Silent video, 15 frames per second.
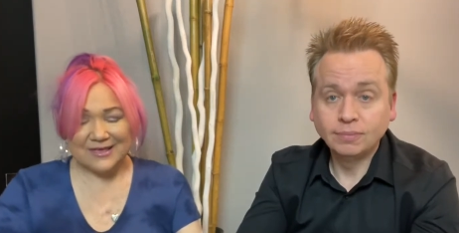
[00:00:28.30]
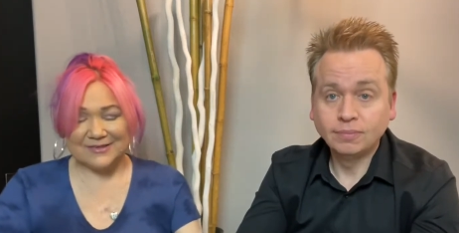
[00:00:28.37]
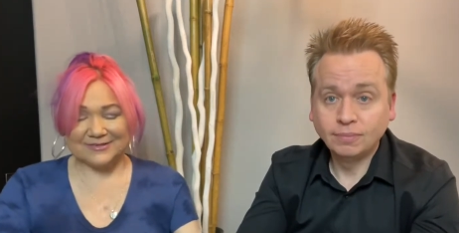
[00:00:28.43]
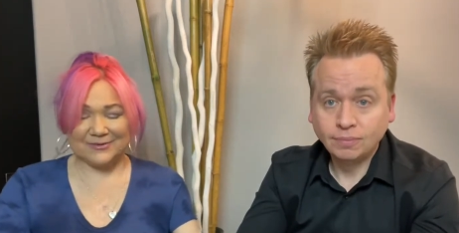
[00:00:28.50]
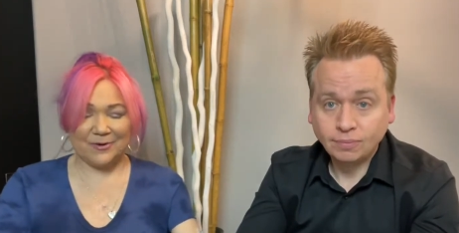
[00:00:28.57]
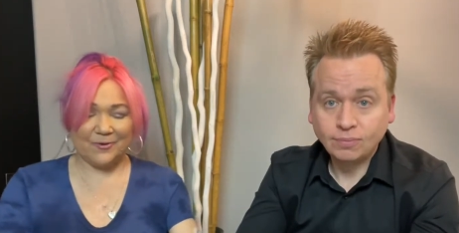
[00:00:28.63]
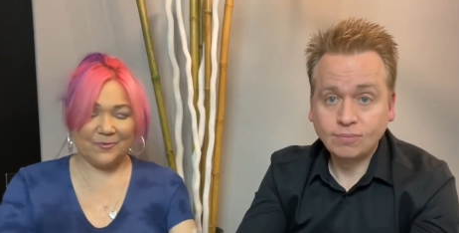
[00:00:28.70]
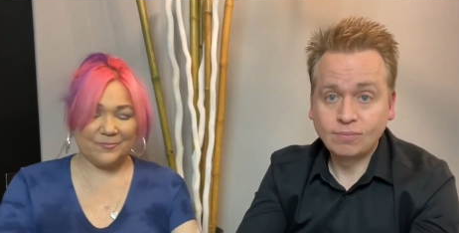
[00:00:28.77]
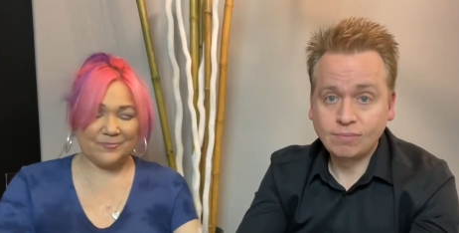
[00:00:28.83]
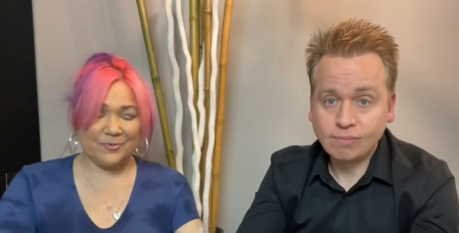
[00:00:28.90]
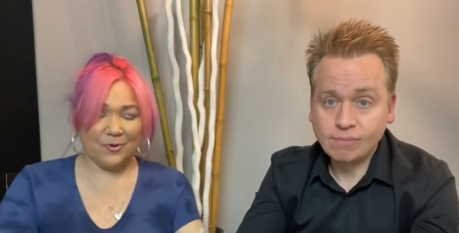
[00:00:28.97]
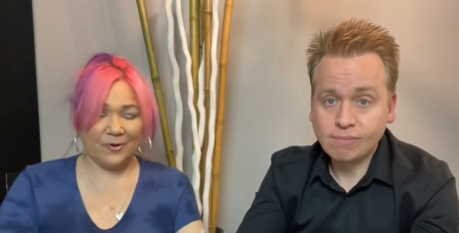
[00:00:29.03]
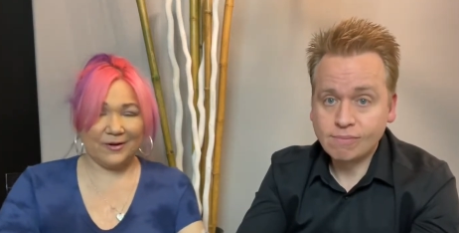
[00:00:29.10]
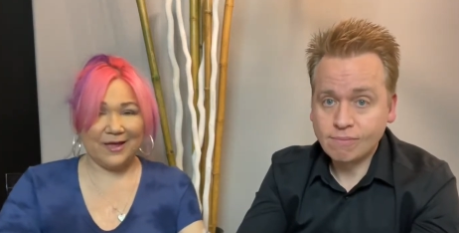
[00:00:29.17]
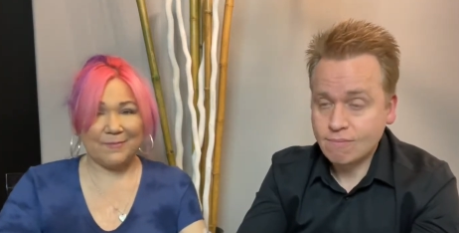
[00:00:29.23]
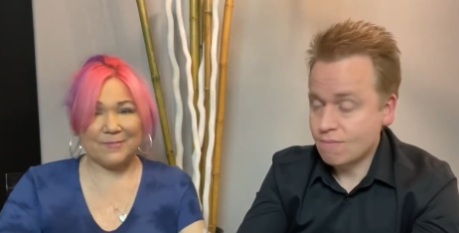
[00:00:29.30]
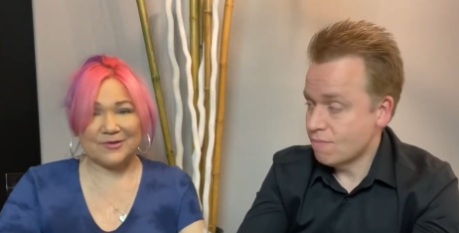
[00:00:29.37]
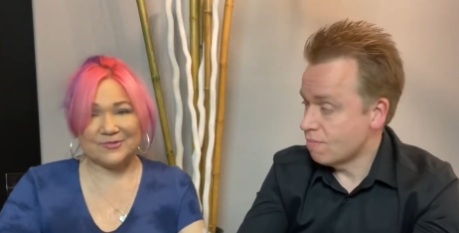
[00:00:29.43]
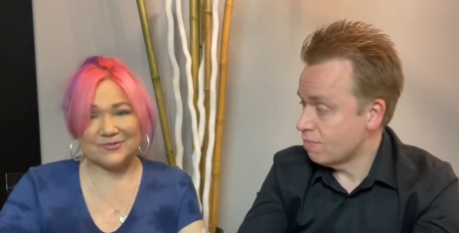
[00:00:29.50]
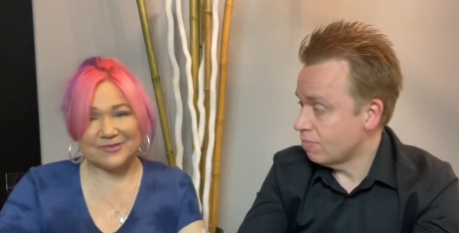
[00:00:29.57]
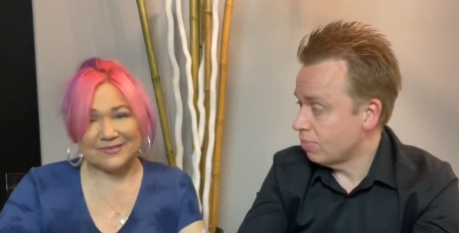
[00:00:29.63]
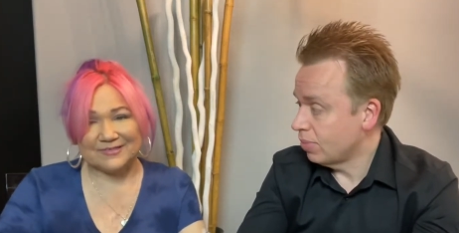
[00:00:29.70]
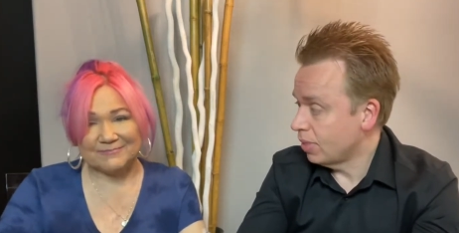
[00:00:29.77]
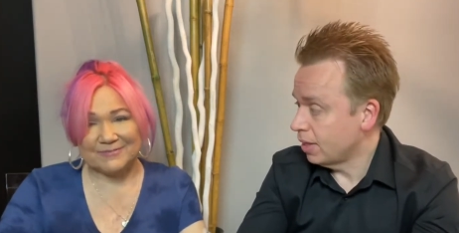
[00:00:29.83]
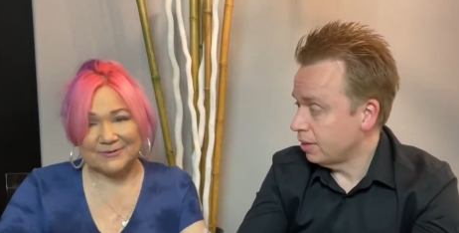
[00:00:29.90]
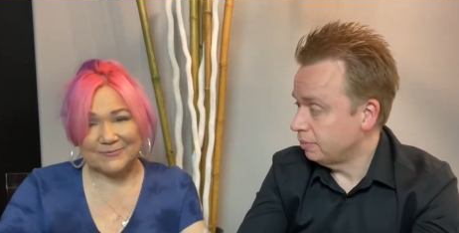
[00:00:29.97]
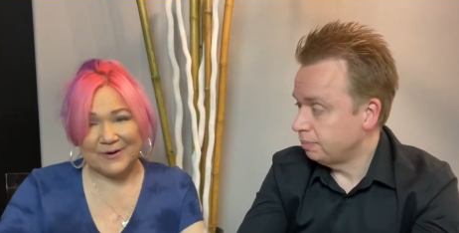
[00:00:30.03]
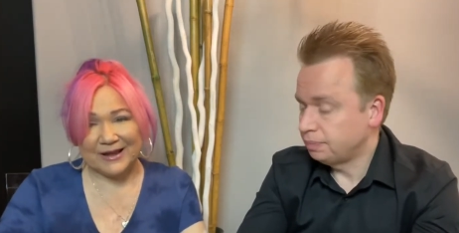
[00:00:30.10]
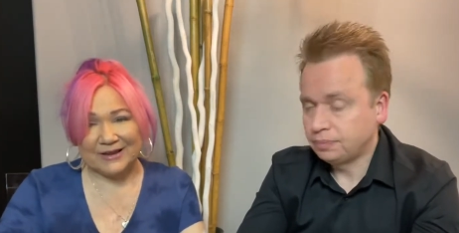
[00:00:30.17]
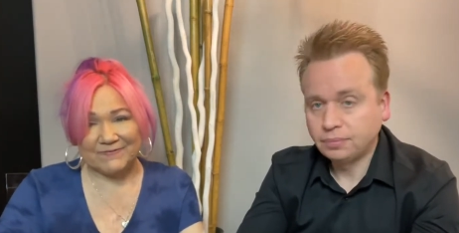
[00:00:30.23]
Speaker 1: So poor Emma, she's been
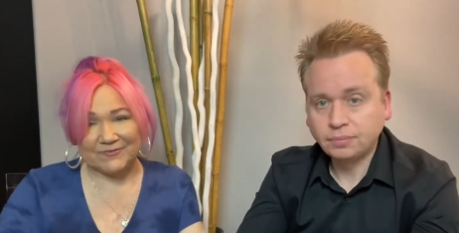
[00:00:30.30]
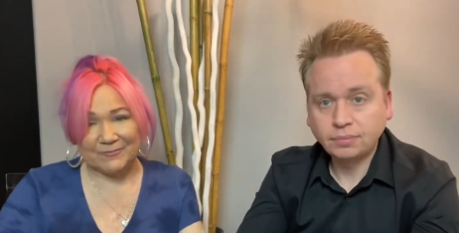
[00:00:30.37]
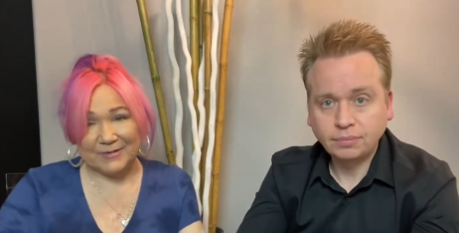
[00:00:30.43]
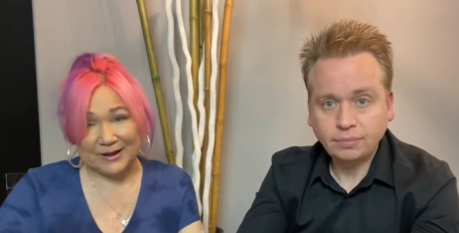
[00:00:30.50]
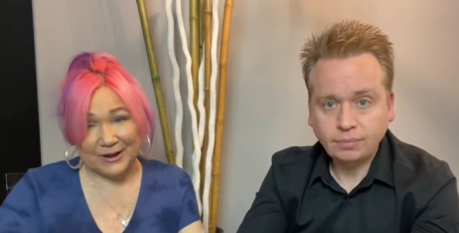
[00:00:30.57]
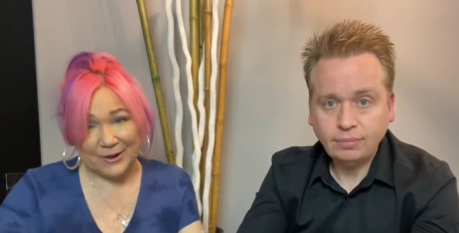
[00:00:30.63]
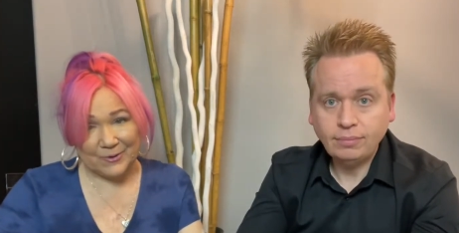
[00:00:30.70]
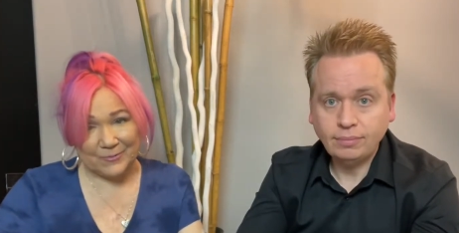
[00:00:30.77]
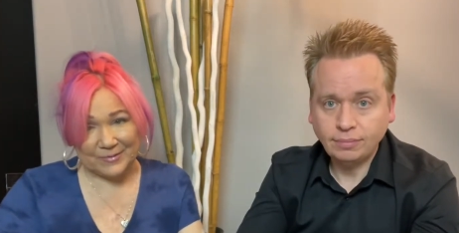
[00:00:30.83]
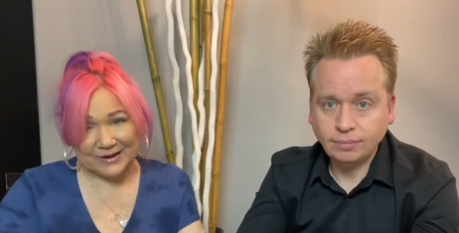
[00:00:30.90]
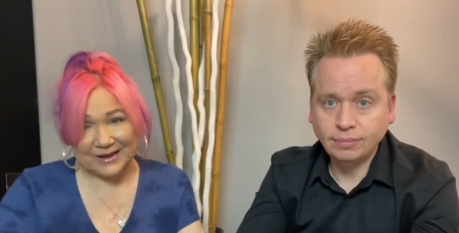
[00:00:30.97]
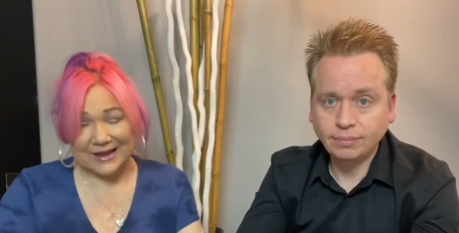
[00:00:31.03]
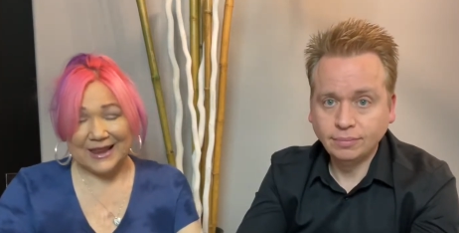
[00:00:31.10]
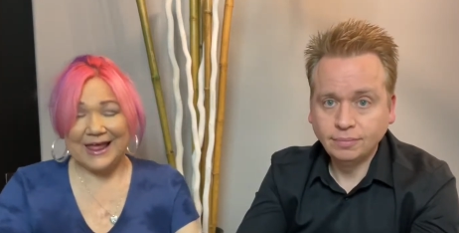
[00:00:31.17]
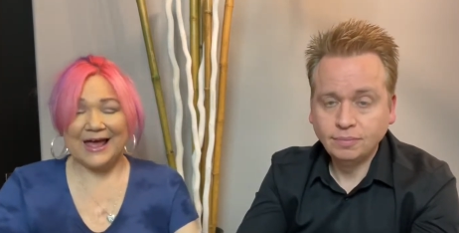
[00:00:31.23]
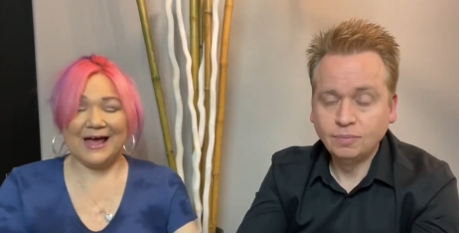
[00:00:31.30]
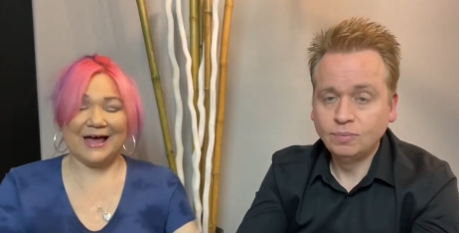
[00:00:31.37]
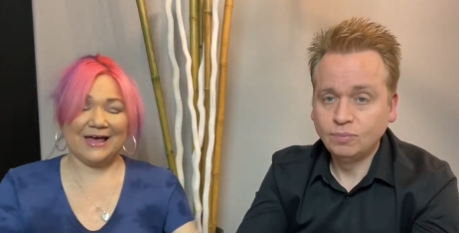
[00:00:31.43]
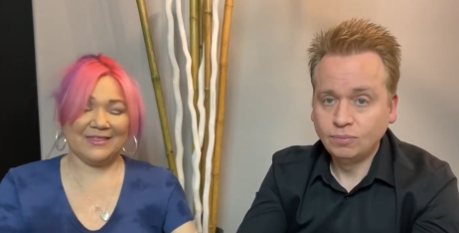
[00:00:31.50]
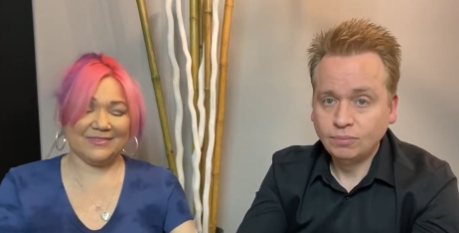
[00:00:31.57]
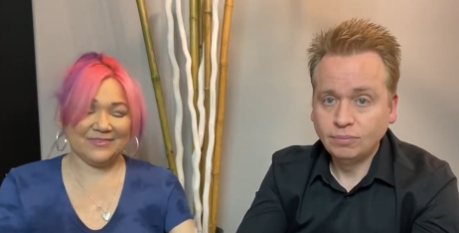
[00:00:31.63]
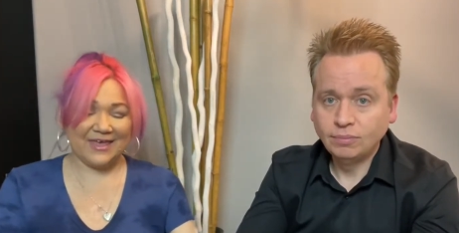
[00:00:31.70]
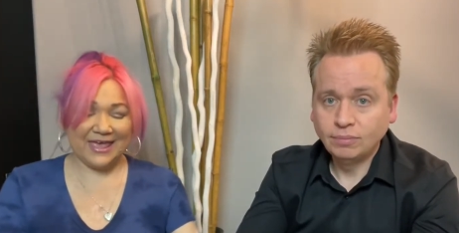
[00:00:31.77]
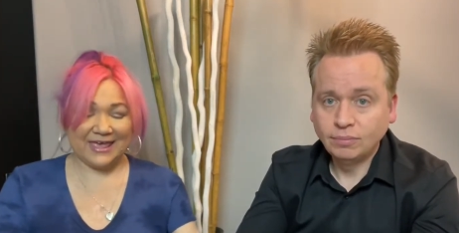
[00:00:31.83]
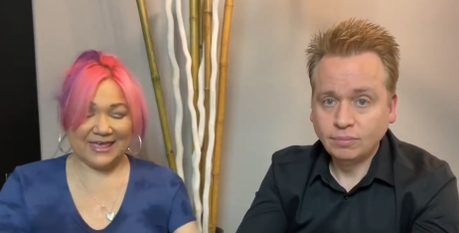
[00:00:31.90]
waiting for me to open it. Uh, they,